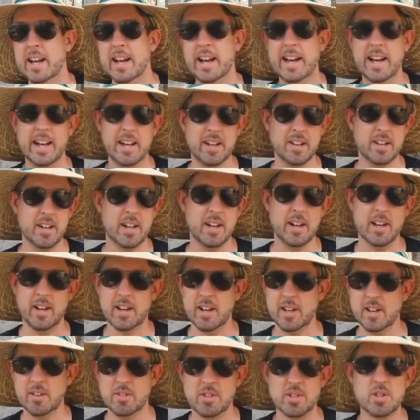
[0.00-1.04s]
And
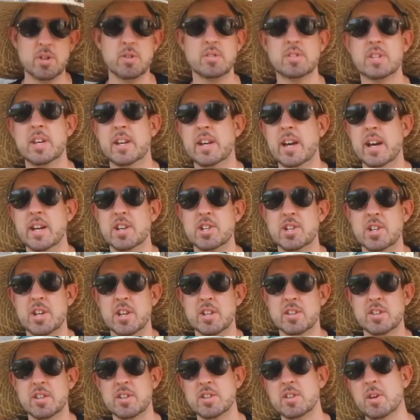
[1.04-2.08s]
on Tuesday night she
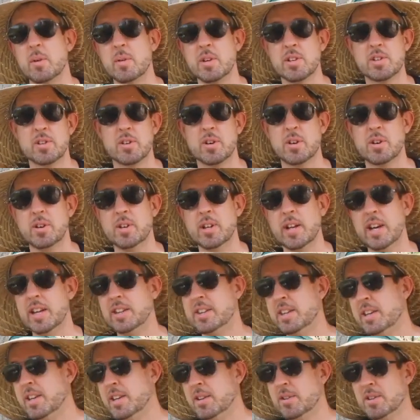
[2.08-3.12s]
does the sewing circle
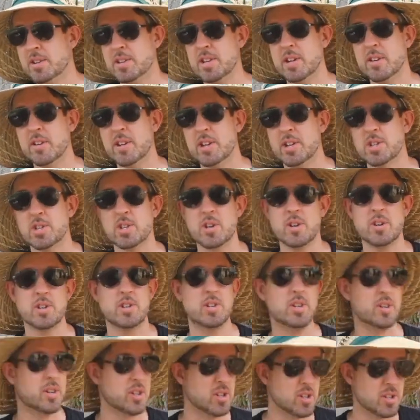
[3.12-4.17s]
at the Unitarian
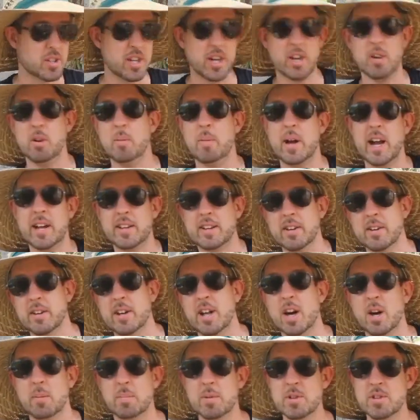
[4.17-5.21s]
Church. You can just kind of go back there
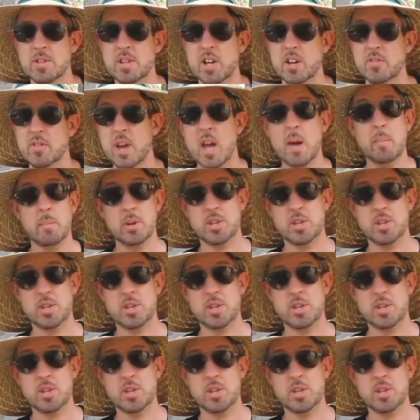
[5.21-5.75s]
and help yourself.